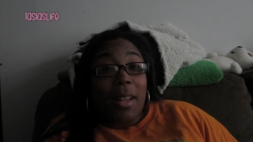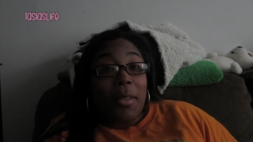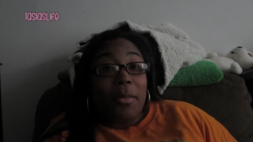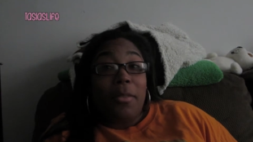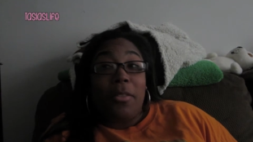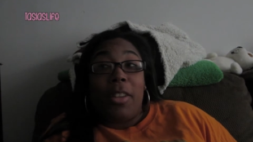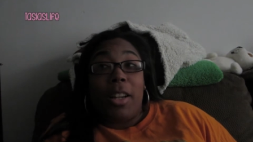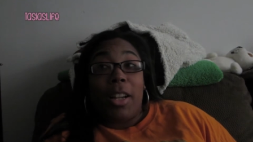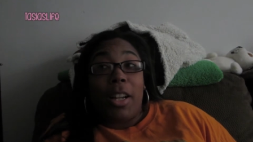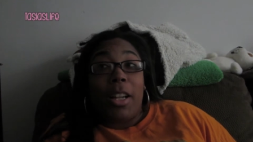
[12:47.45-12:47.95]

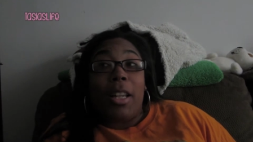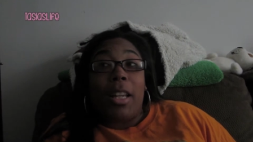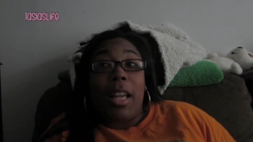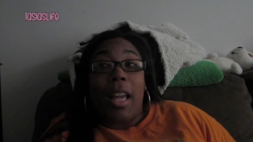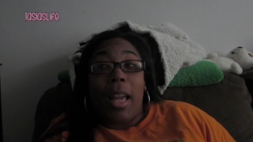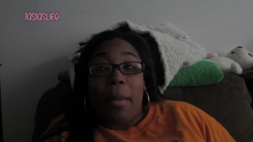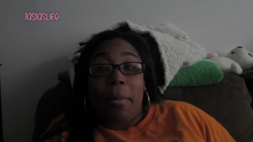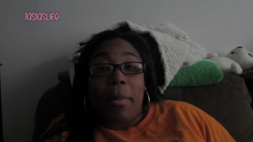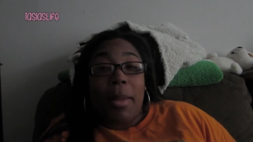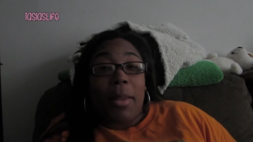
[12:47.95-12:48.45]
I'm very
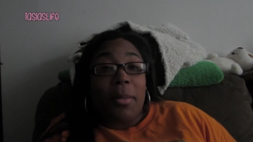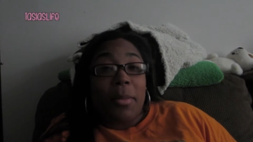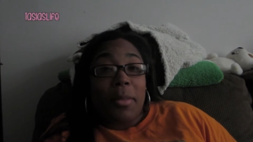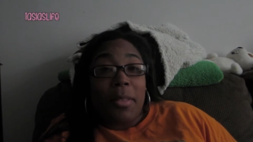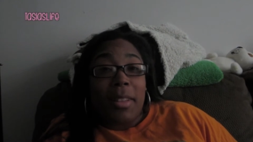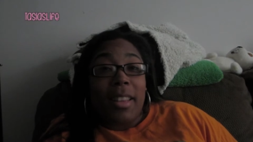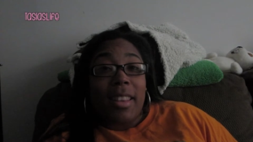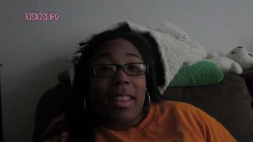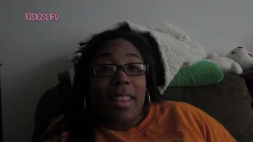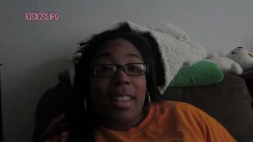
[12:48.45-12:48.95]
happy
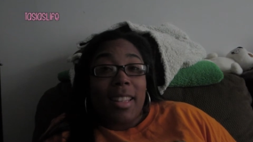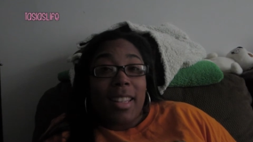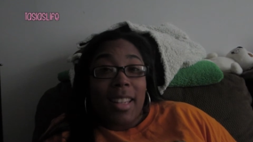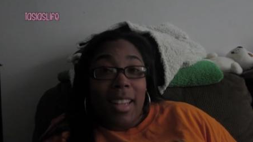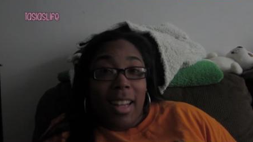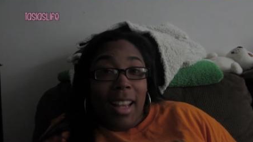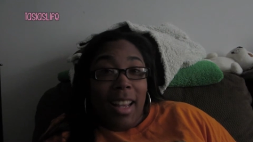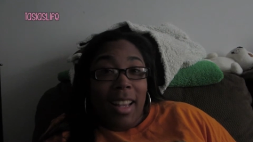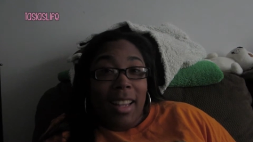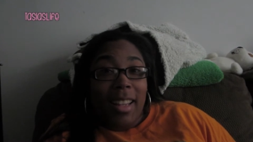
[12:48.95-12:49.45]
with
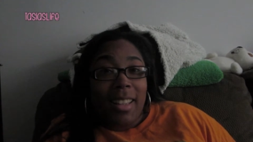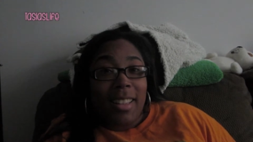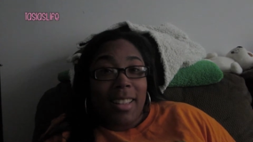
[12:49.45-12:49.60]
today.